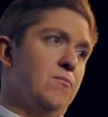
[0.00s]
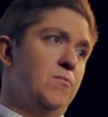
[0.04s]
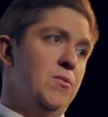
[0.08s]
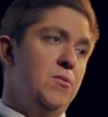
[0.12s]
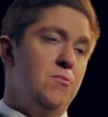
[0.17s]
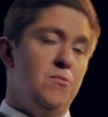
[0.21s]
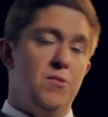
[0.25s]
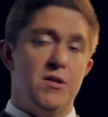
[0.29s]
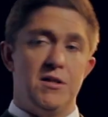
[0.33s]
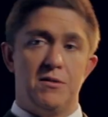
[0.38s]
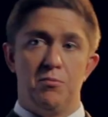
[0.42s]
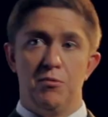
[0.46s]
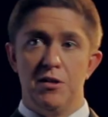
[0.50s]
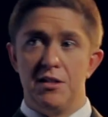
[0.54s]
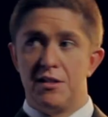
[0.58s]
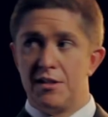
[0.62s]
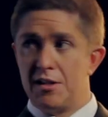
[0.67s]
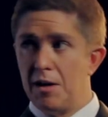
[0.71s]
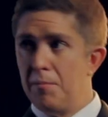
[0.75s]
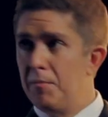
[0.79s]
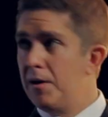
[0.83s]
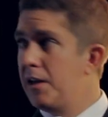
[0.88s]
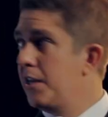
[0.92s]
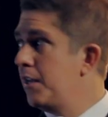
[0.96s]
When
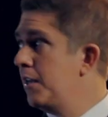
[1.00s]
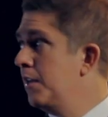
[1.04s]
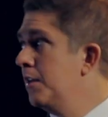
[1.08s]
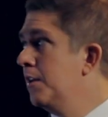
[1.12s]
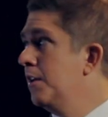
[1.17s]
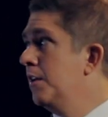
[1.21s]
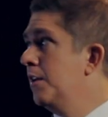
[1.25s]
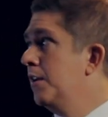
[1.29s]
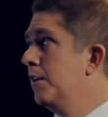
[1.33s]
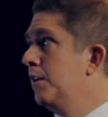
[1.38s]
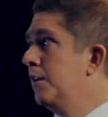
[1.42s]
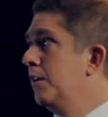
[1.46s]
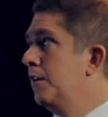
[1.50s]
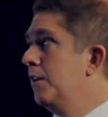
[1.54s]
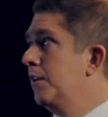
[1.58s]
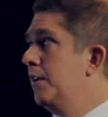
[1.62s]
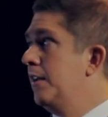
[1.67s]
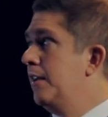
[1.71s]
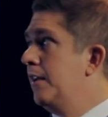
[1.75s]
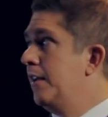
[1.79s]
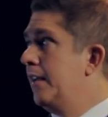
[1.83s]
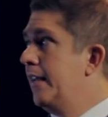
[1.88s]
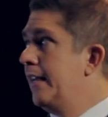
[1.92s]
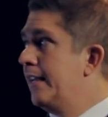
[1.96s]
somebody
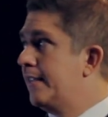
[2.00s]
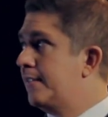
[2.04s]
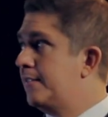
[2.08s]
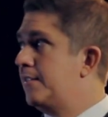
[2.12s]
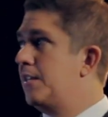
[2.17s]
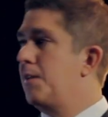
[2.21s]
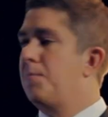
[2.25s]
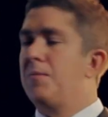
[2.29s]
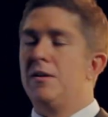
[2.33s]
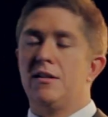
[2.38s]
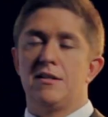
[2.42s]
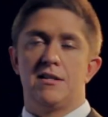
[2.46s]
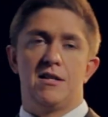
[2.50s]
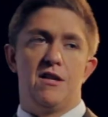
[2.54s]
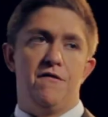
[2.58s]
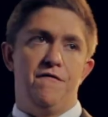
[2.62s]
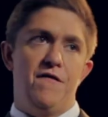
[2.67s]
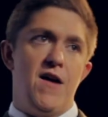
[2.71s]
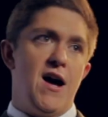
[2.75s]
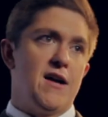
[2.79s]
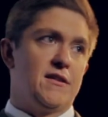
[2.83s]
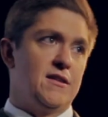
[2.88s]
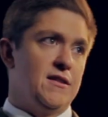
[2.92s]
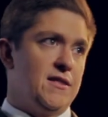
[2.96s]
exhibits the
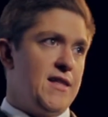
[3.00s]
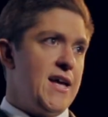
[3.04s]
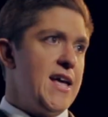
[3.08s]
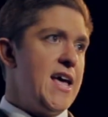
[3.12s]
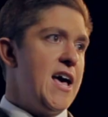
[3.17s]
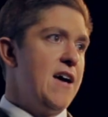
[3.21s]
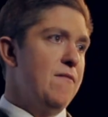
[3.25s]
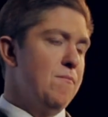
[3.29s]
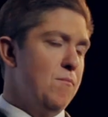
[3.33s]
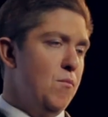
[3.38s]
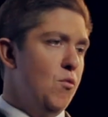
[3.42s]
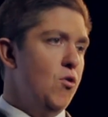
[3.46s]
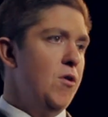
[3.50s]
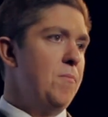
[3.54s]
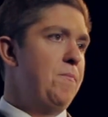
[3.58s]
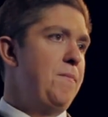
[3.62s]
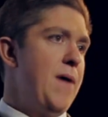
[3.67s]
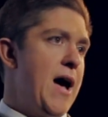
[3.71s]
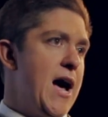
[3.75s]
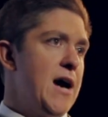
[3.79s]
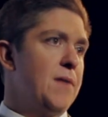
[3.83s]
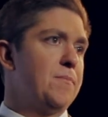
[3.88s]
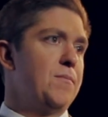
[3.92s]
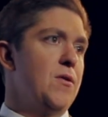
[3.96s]
fact that they have more
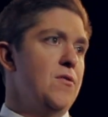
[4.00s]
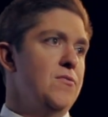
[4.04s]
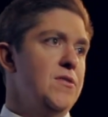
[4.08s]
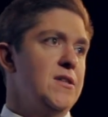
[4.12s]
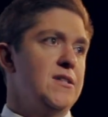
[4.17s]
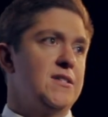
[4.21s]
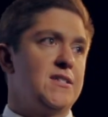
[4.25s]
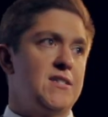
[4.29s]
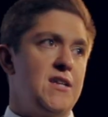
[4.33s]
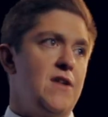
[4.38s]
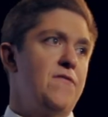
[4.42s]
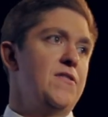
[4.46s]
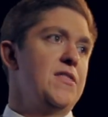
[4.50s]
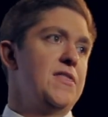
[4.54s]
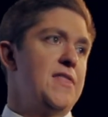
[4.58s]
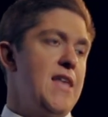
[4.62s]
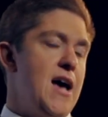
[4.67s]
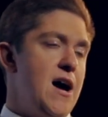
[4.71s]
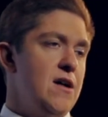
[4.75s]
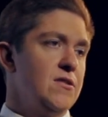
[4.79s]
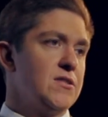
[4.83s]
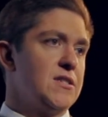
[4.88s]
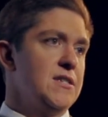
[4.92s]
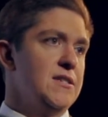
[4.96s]
backbone than
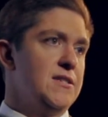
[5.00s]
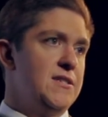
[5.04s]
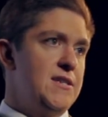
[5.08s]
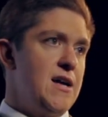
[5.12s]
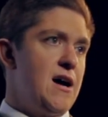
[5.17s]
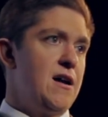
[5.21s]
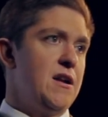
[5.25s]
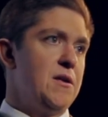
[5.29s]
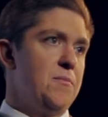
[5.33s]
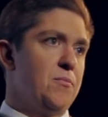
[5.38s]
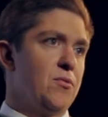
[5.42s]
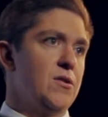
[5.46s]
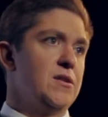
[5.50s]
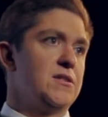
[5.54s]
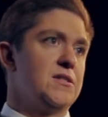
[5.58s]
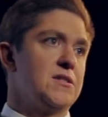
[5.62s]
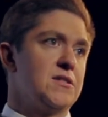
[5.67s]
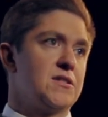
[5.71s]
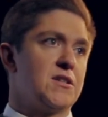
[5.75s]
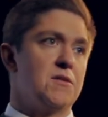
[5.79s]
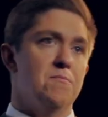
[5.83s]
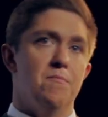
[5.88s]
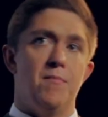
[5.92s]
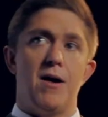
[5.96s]
7,000 Saudi princes
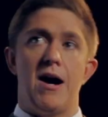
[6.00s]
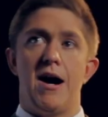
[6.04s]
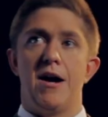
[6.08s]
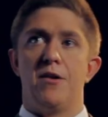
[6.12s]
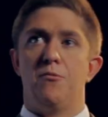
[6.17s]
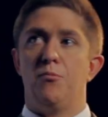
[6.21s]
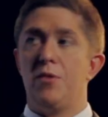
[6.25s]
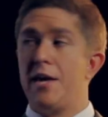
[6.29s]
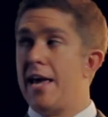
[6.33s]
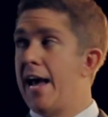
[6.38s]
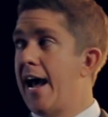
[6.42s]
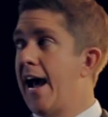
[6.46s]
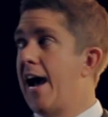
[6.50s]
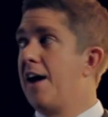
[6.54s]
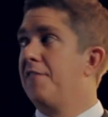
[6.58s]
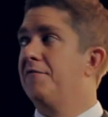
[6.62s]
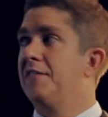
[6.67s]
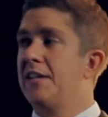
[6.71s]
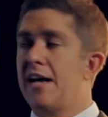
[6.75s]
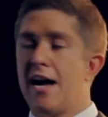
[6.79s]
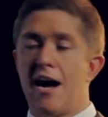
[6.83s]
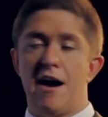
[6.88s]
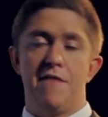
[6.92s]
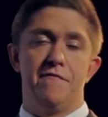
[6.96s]
combined, we have to
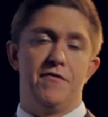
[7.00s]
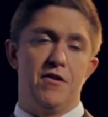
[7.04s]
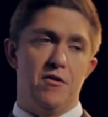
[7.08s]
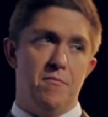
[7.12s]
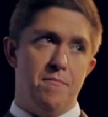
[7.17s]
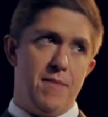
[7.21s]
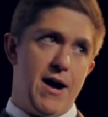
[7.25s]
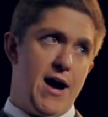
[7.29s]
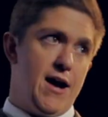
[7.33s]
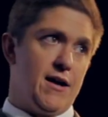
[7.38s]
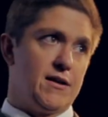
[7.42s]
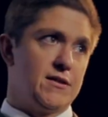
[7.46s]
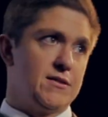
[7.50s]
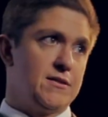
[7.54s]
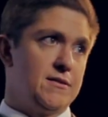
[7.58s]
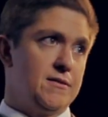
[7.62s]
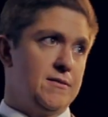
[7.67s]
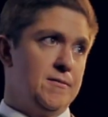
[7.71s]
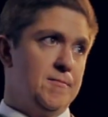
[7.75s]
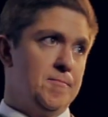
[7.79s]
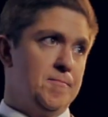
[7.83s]
have their backs.